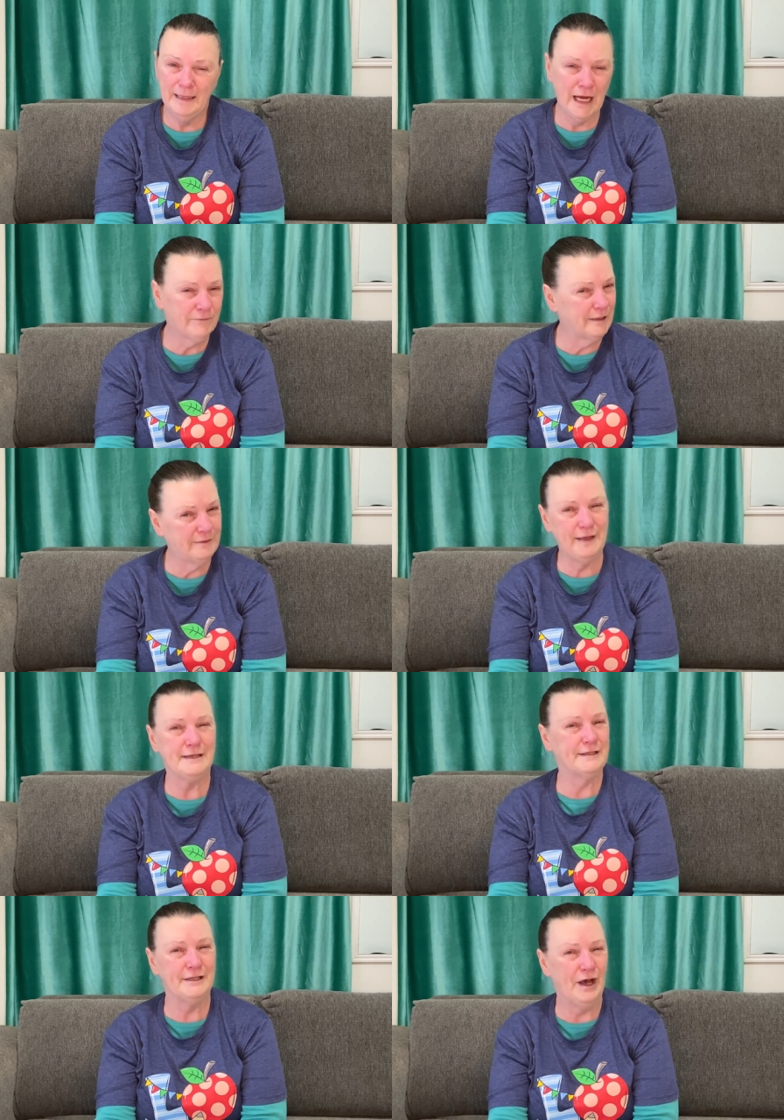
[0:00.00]

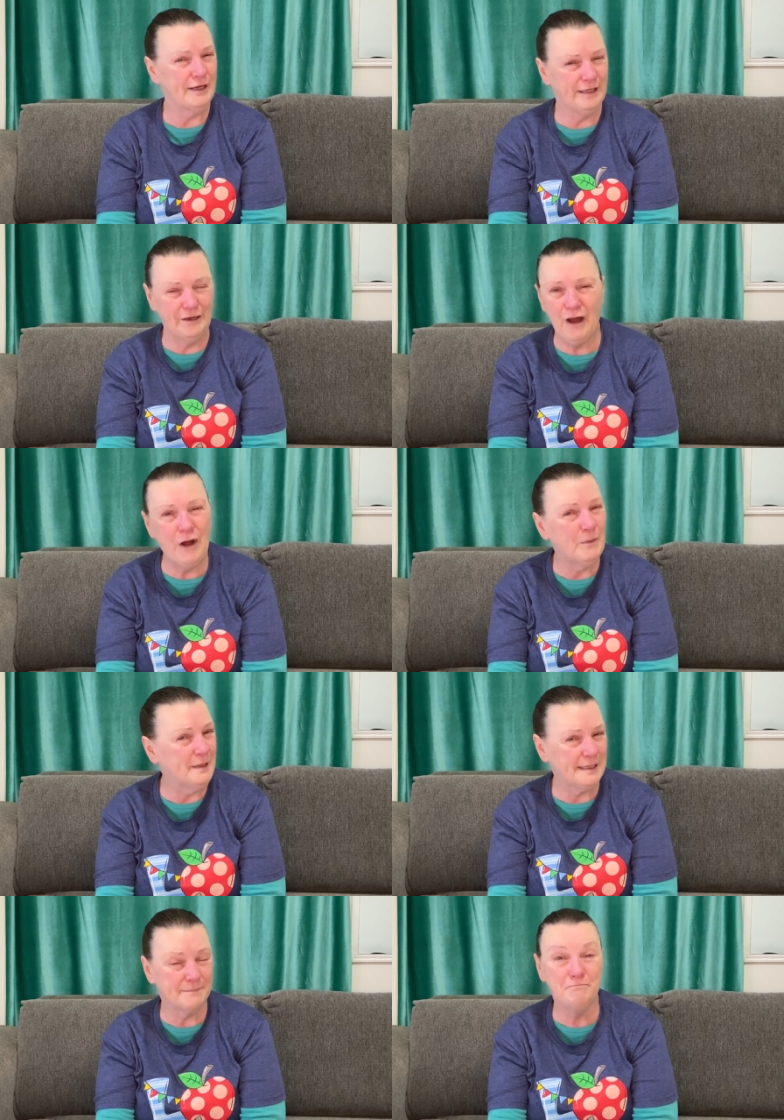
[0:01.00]
Everything's not in
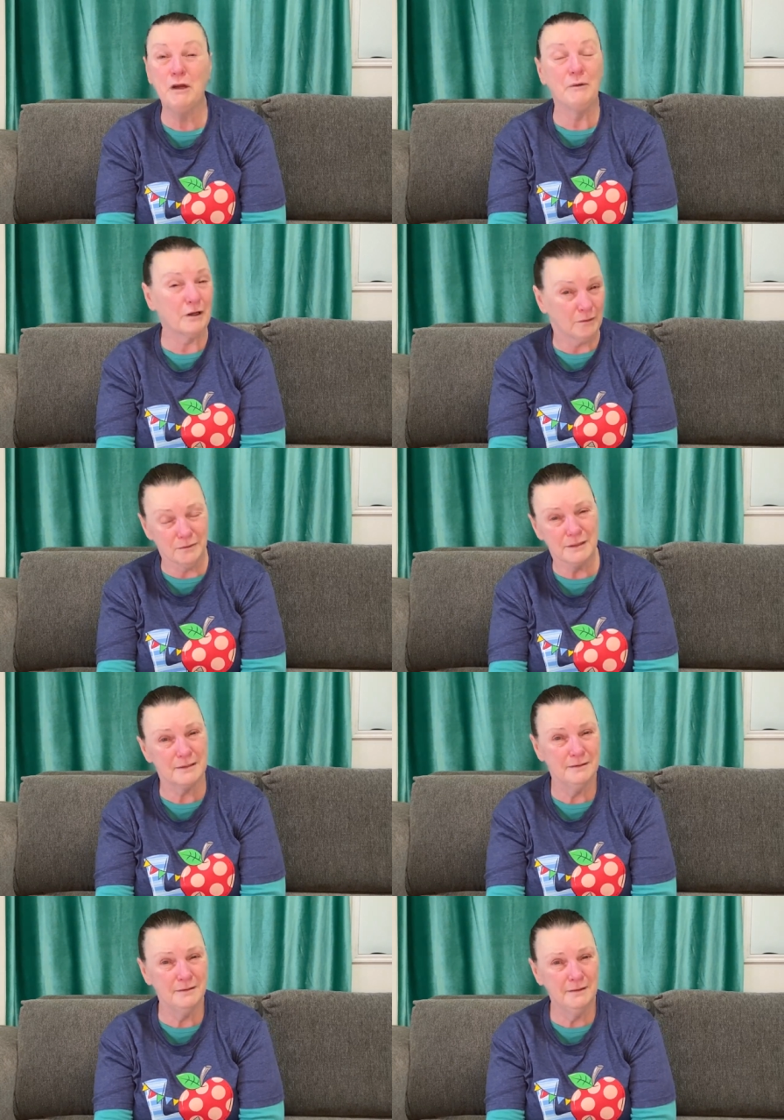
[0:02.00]
always
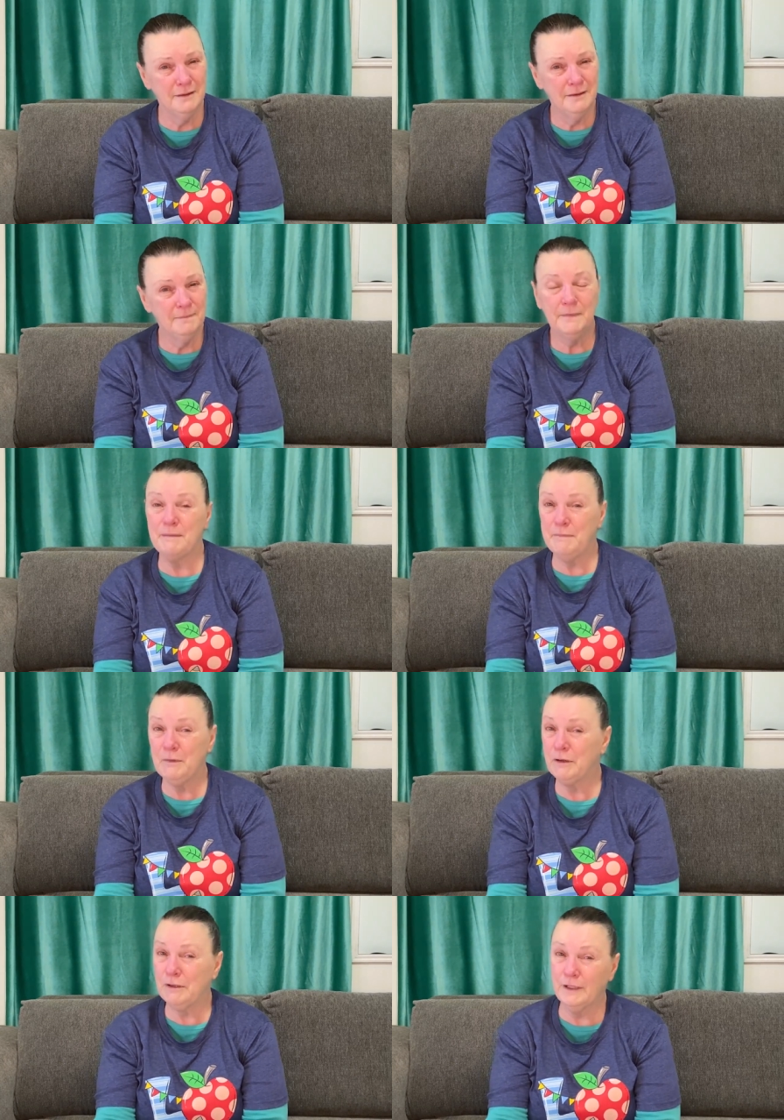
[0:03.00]
miracles. The
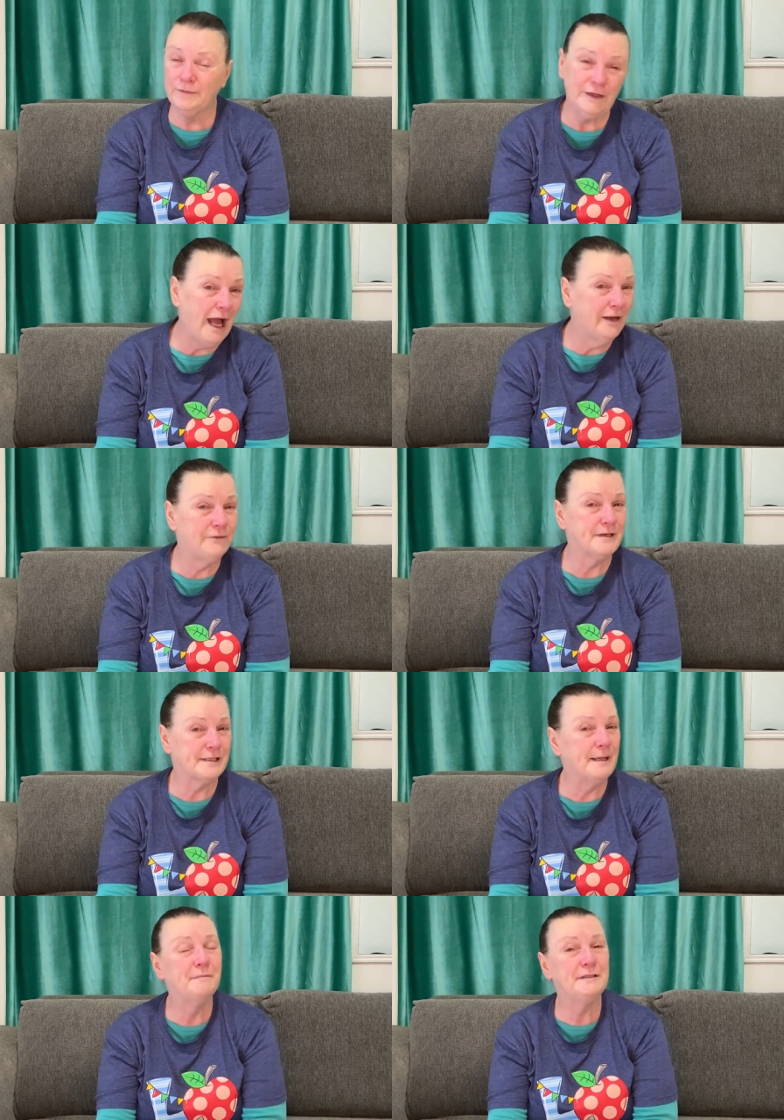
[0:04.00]
miracle of life is
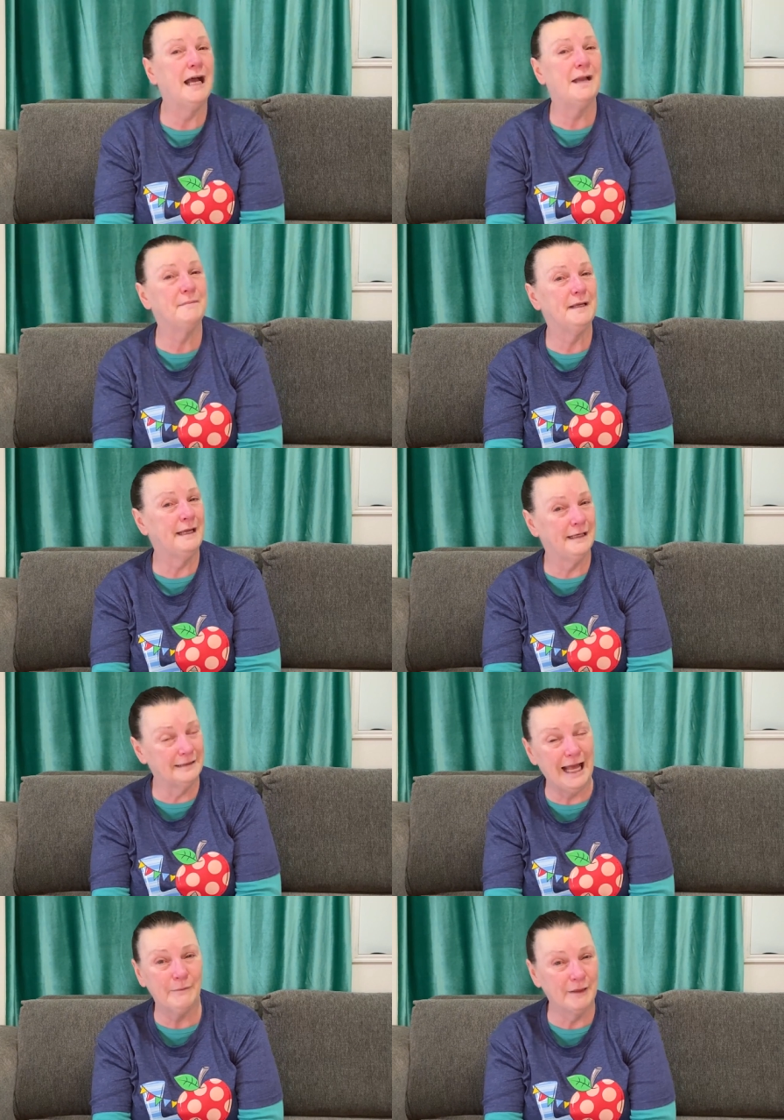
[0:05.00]
sometimes in
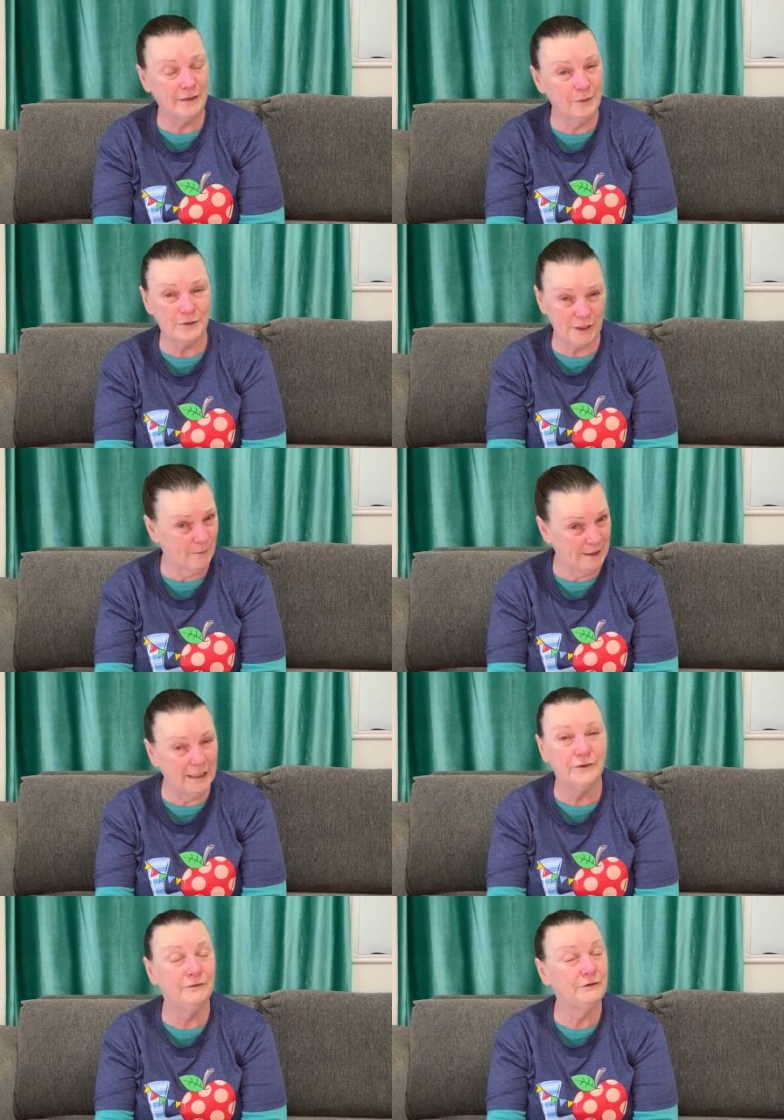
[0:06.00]
allowing those that we
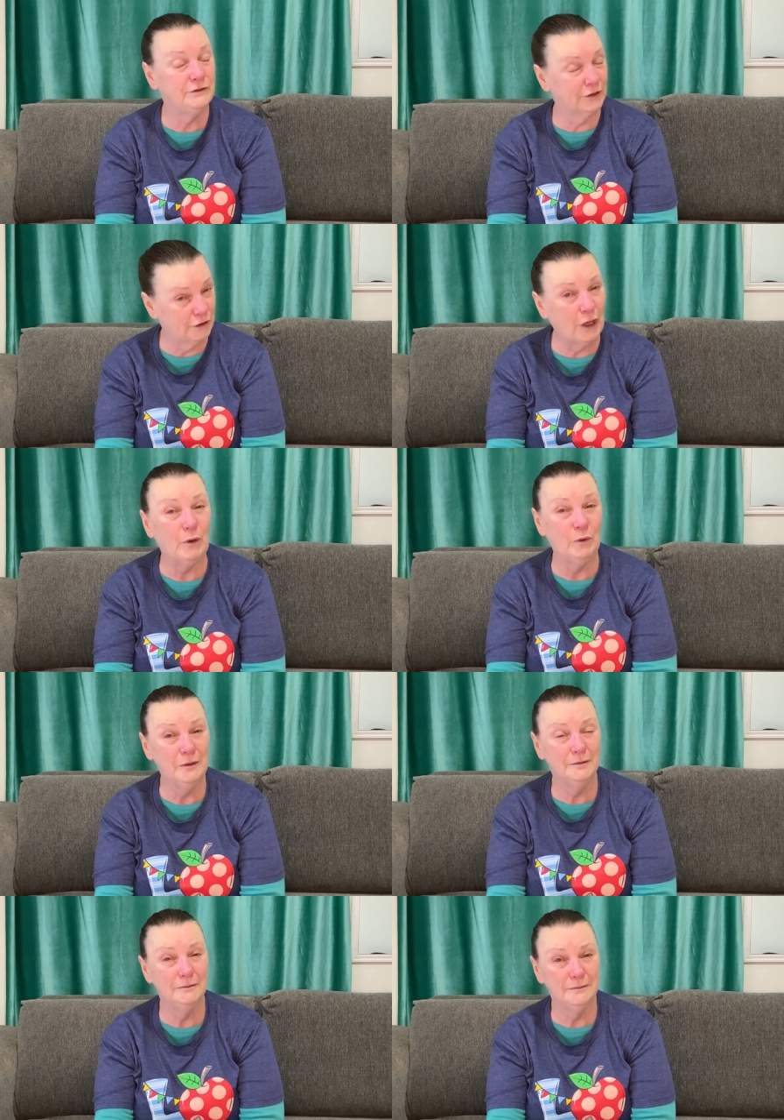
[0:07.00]
love to go.
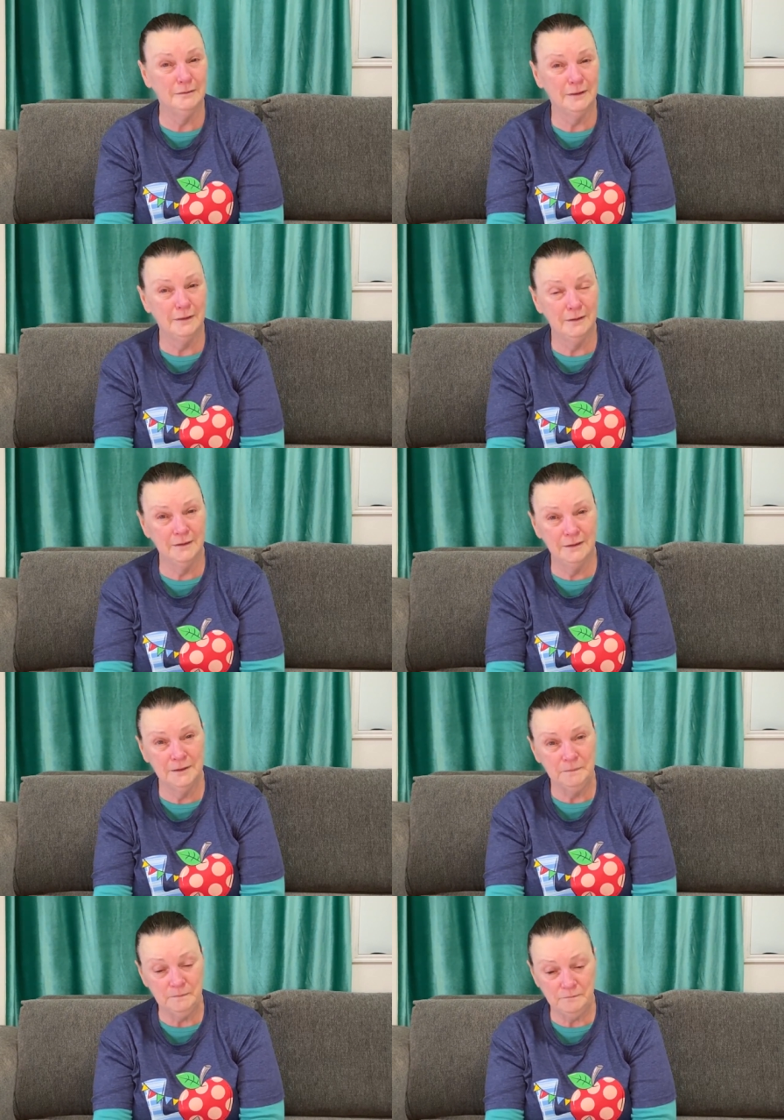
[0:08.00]

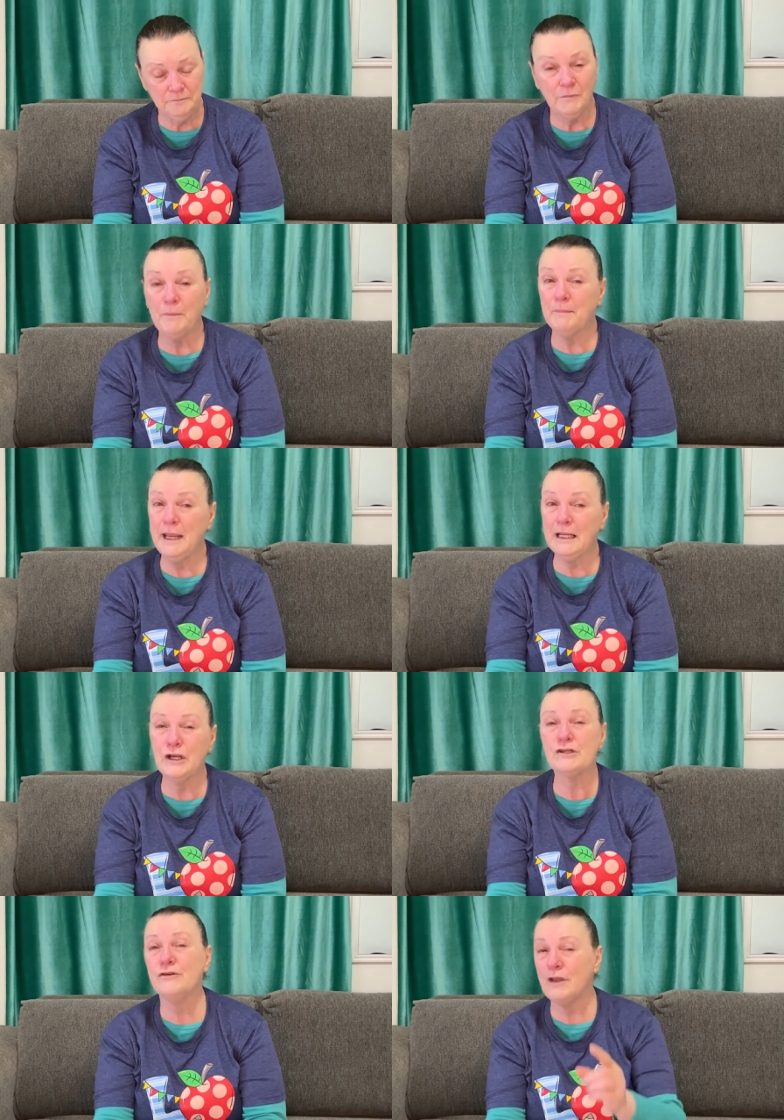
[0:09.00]
But
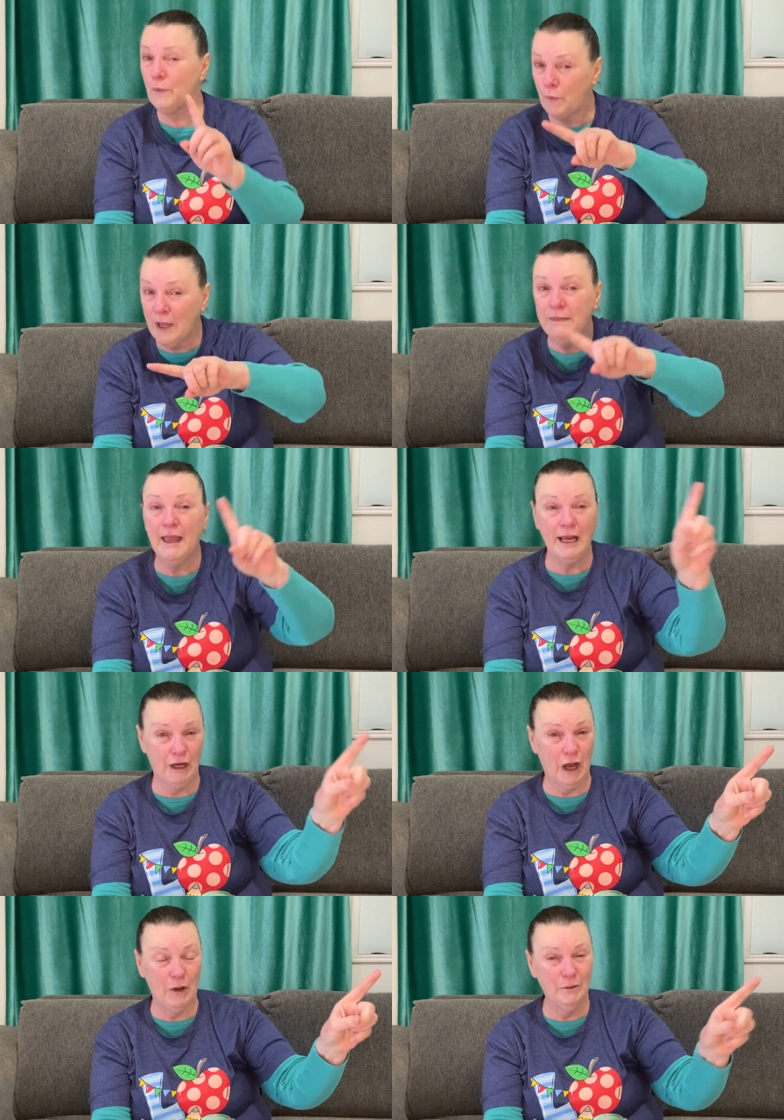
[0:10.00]
making sure that when they
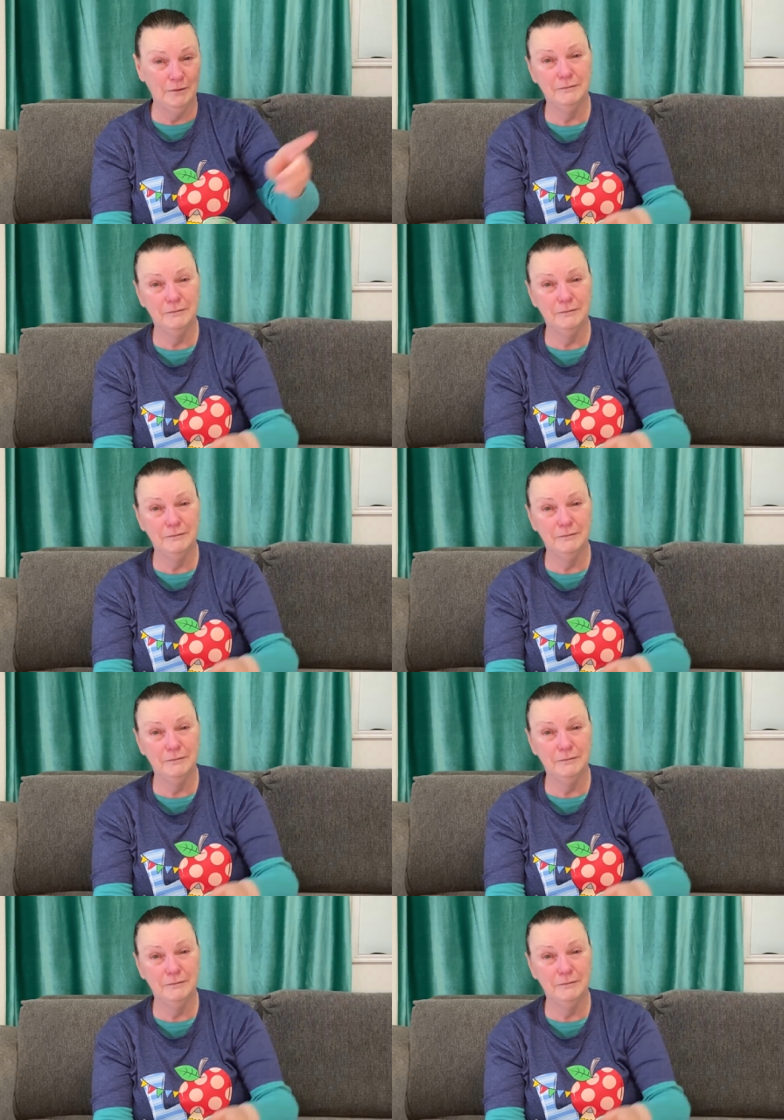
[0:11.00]
go,